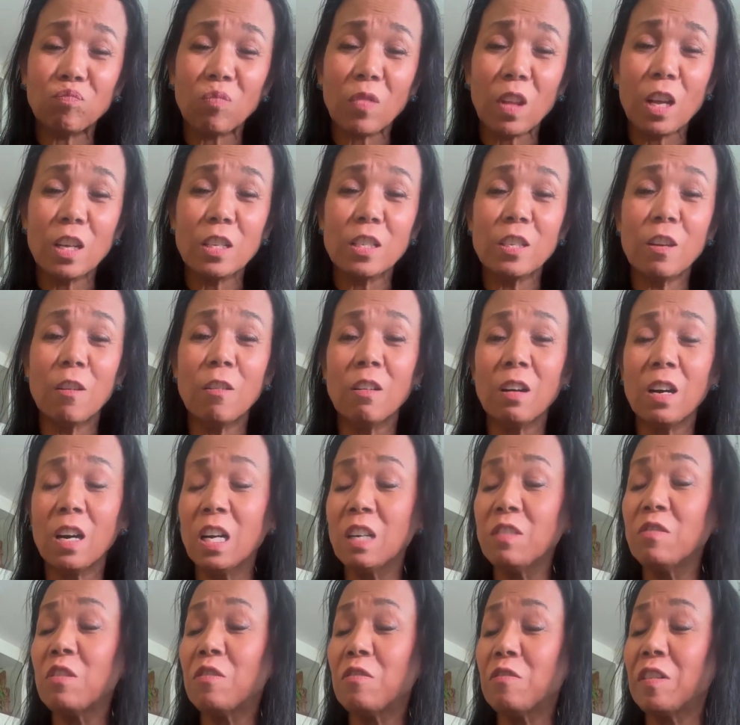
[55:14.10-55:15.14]
so
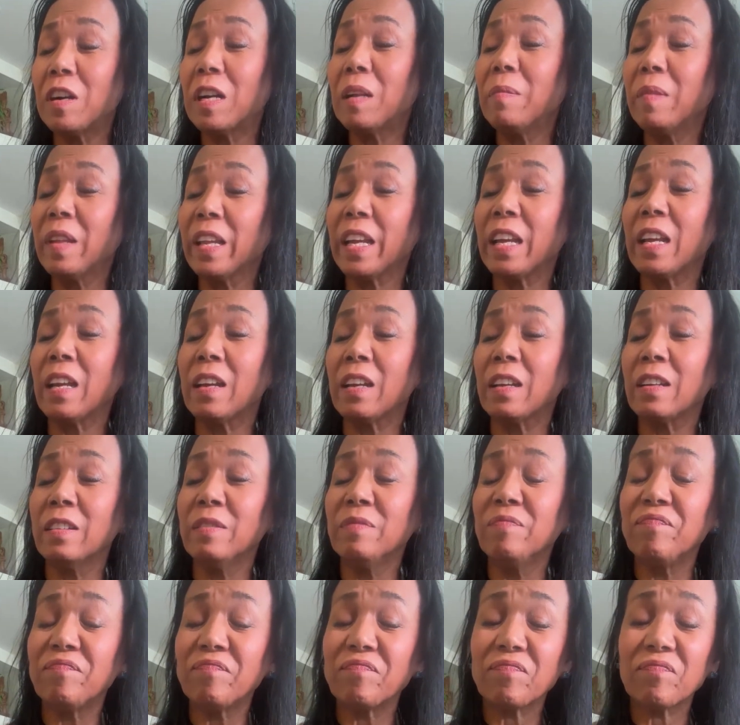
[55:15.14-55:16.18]
overwhelmingly
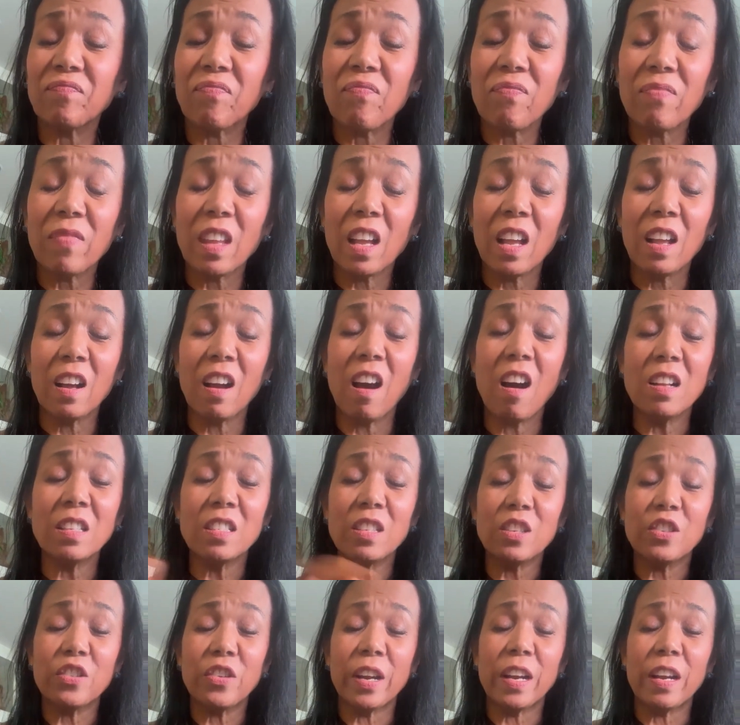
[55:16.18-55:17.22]

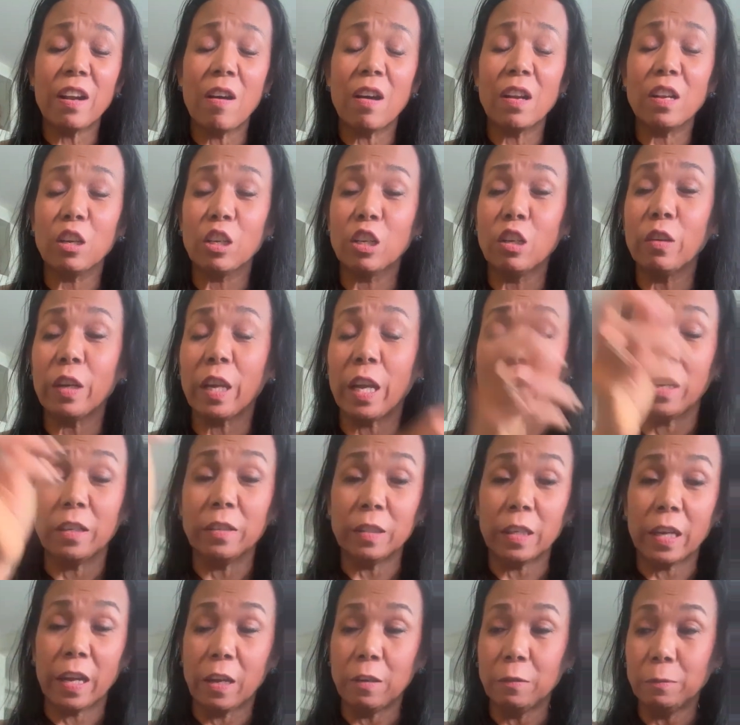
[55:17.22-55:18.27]
concentrated on the cooking,
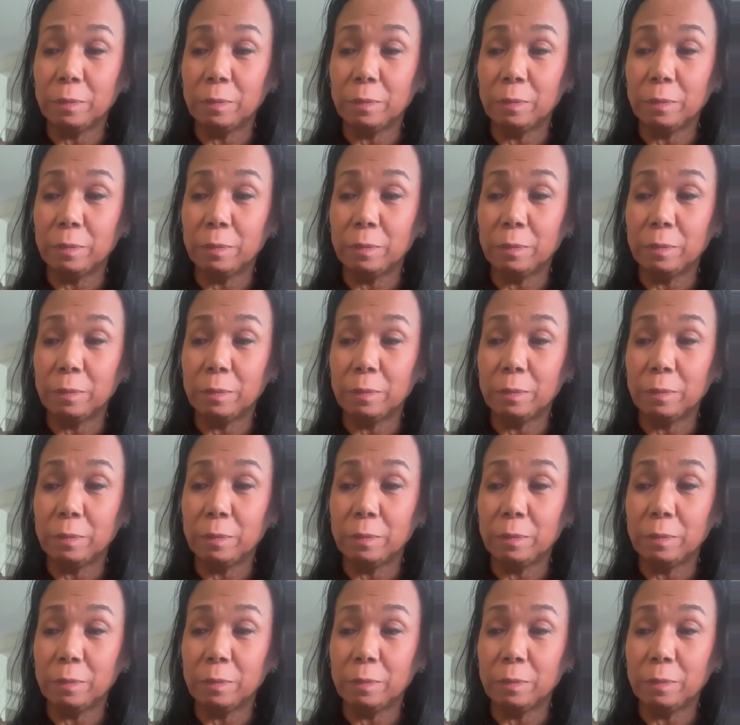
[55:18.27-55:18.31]
okay?